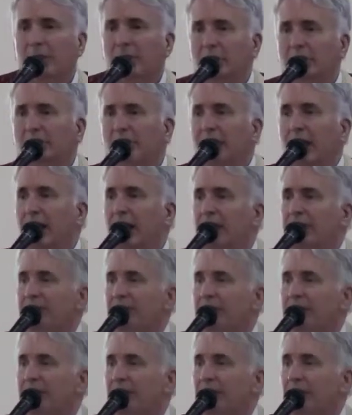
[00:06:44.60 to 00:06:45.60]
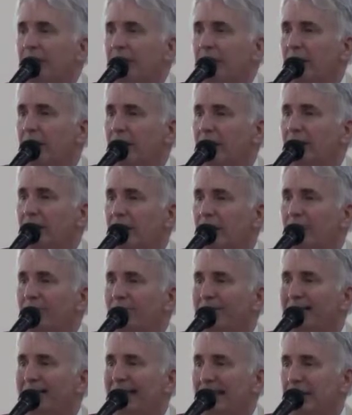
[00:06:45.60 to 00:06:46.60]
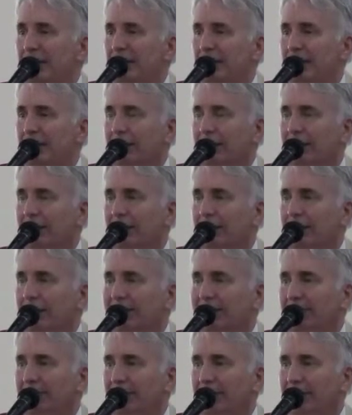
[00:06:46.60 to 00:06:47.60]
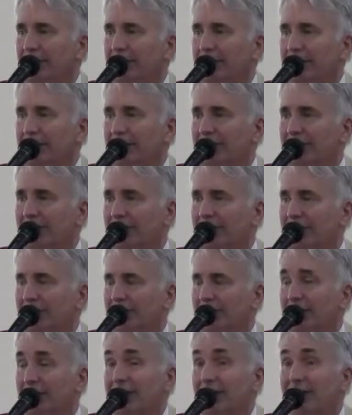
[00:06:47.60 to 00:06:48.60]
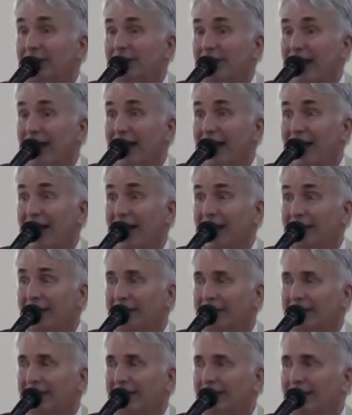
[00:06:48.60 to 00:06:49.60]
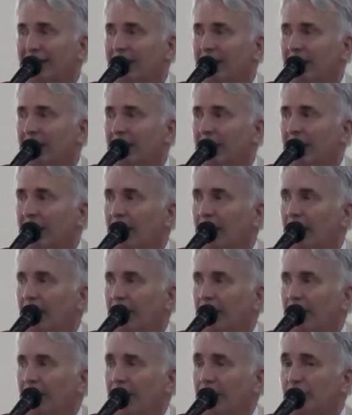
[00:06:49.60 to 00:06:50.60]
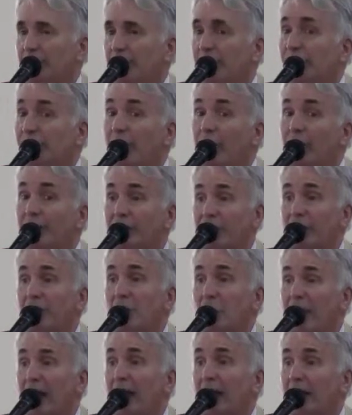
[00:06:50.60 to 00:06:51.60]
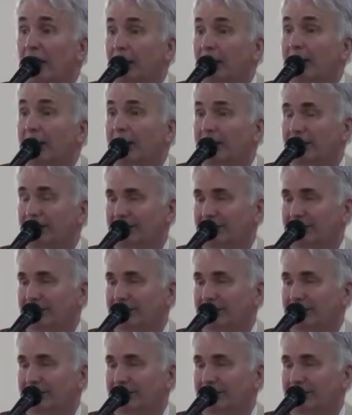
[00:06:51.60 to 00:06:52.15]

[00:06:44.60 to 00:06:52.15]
You and I have been in plenty of buildings, at least I have, that started well.